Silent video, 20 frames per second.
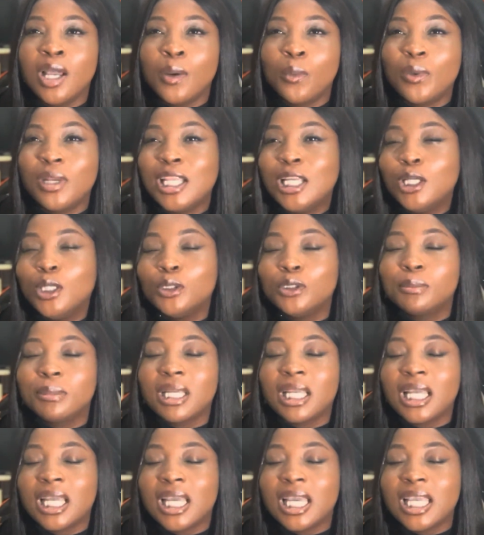When I close
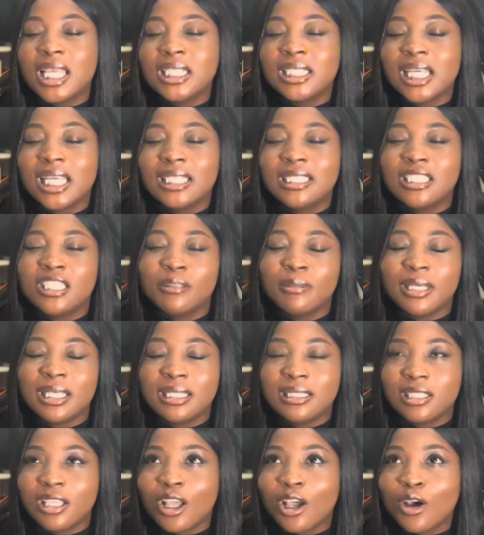my eyes, I see
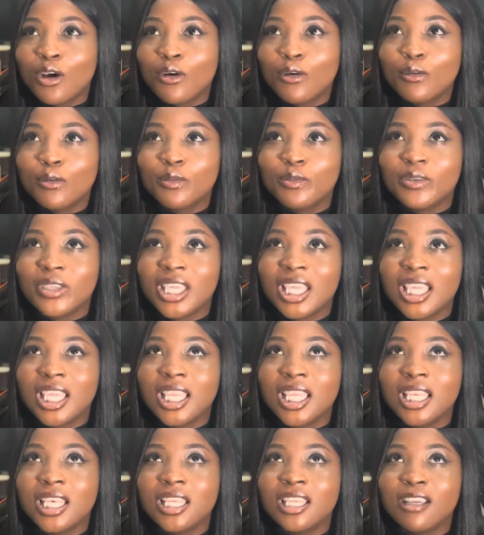myself in
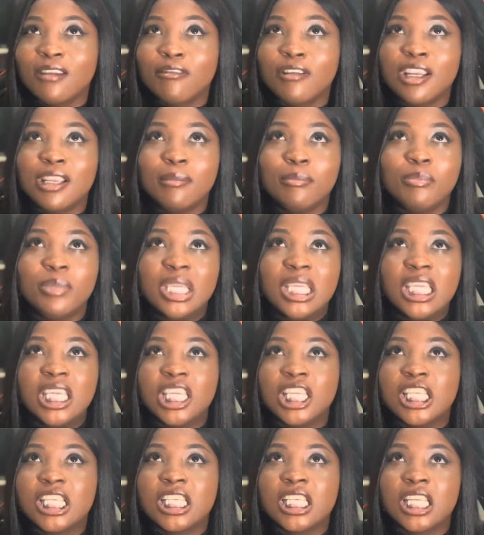a very big
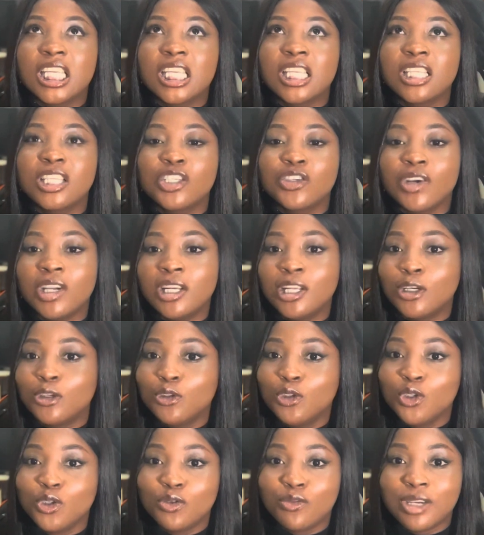kitchen, trying out
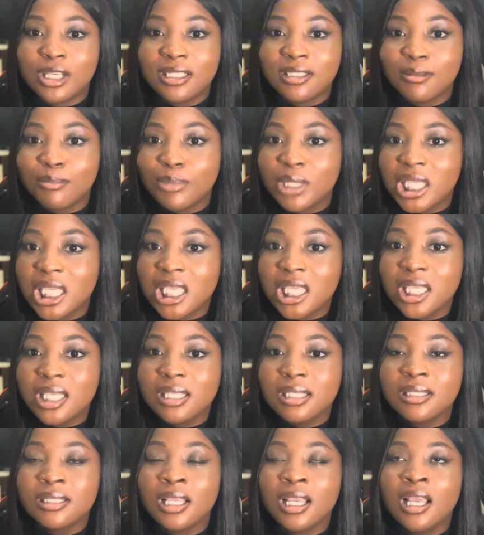new
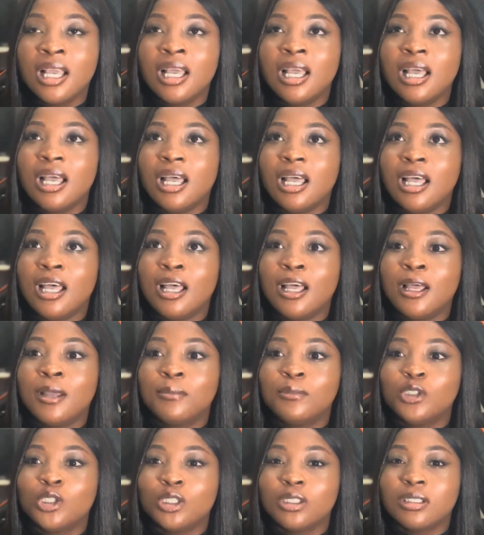recipes,
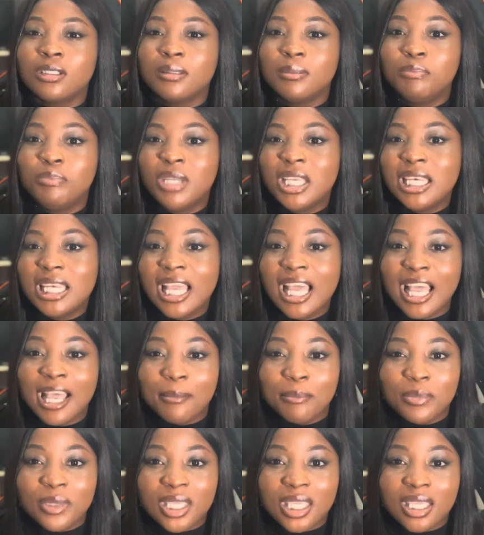just being
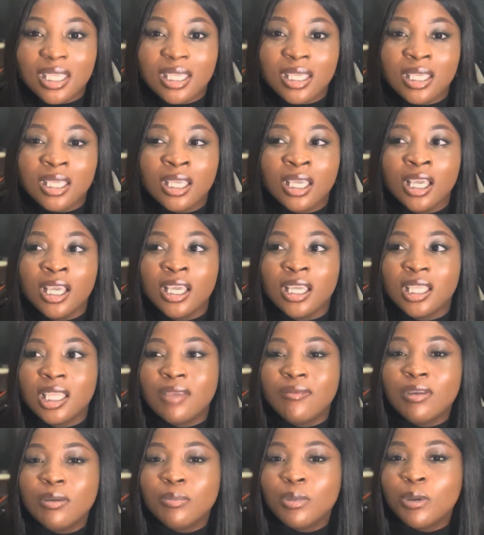happy, giving